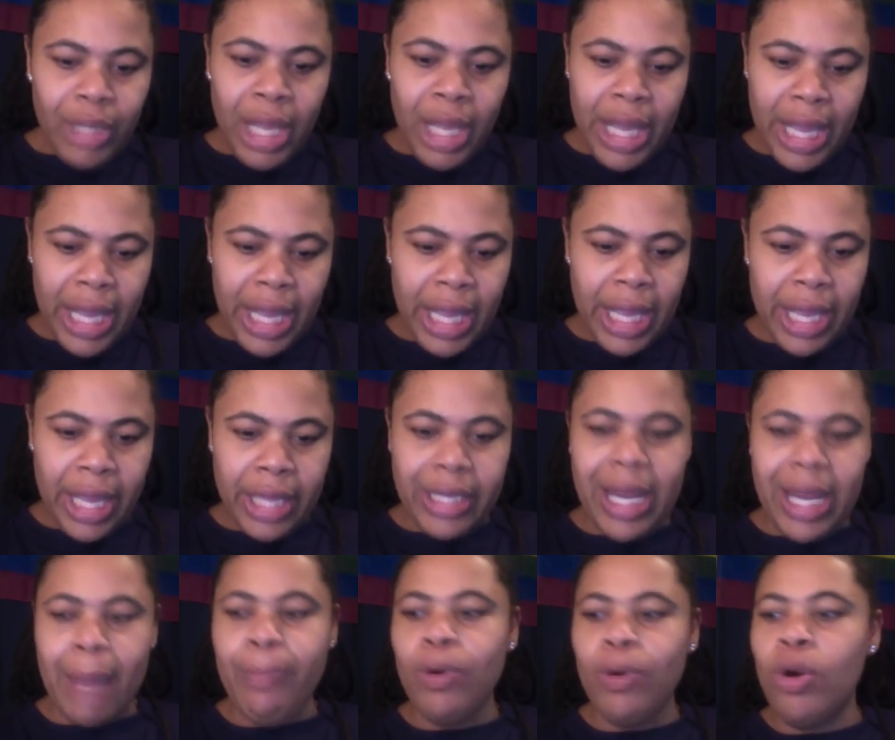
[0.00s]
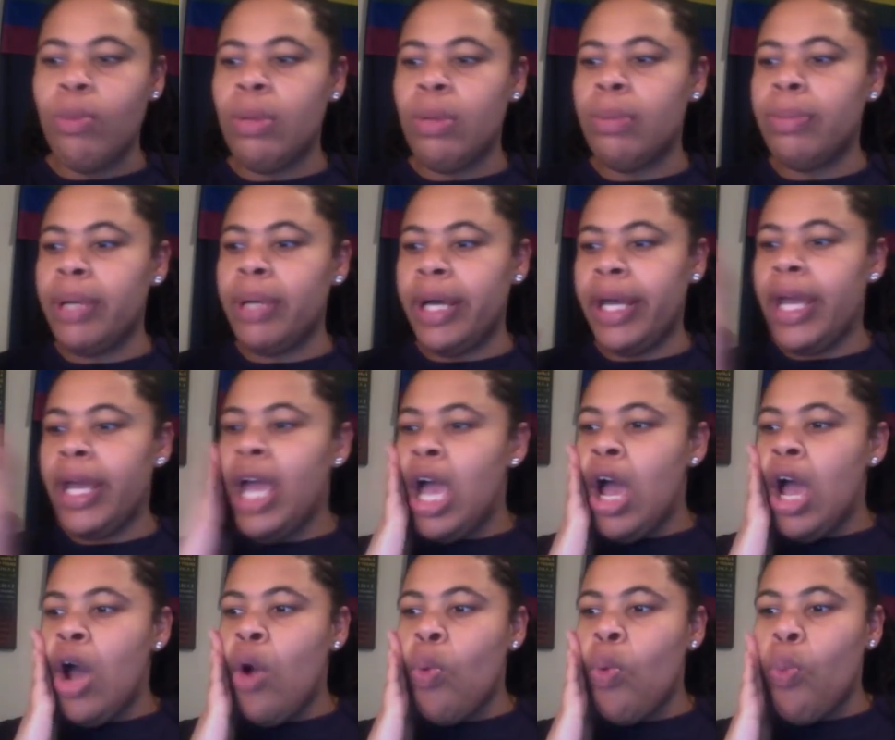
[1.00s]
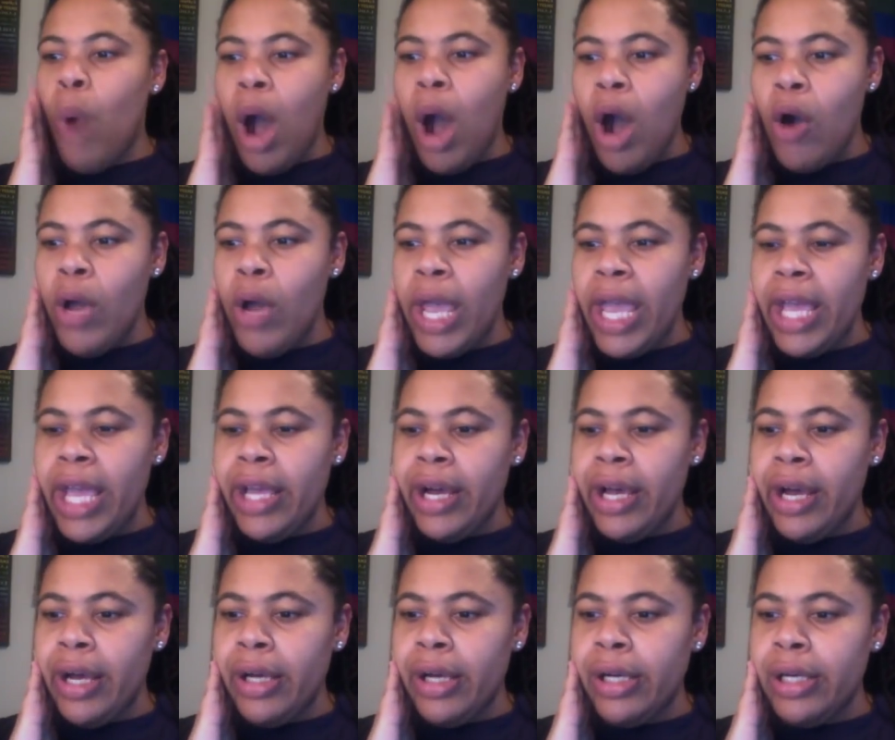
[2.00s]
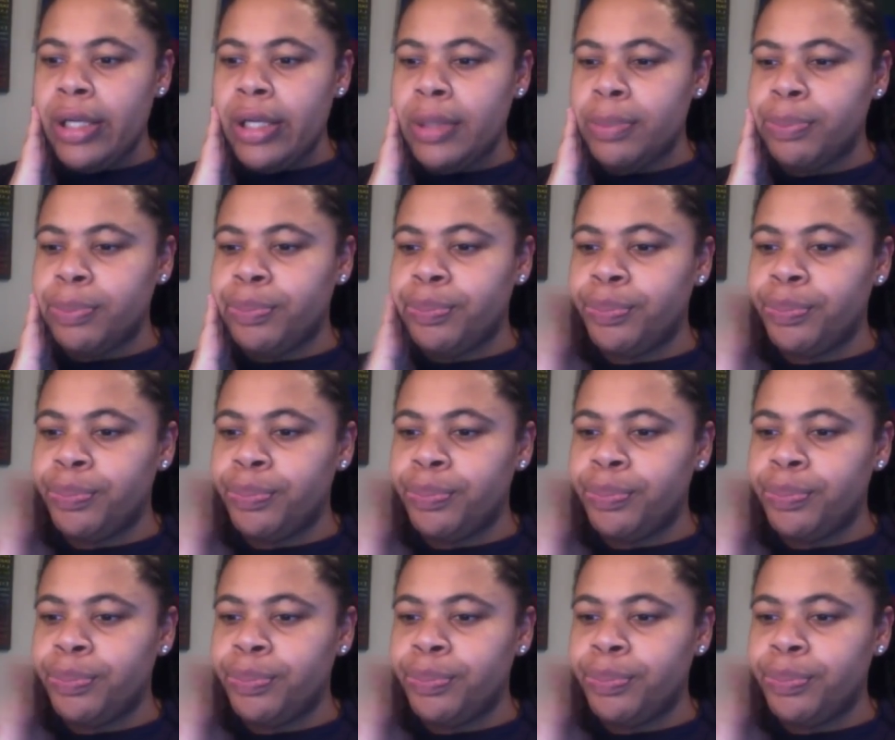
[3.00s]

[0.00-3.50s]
and not Puma, but Walt and um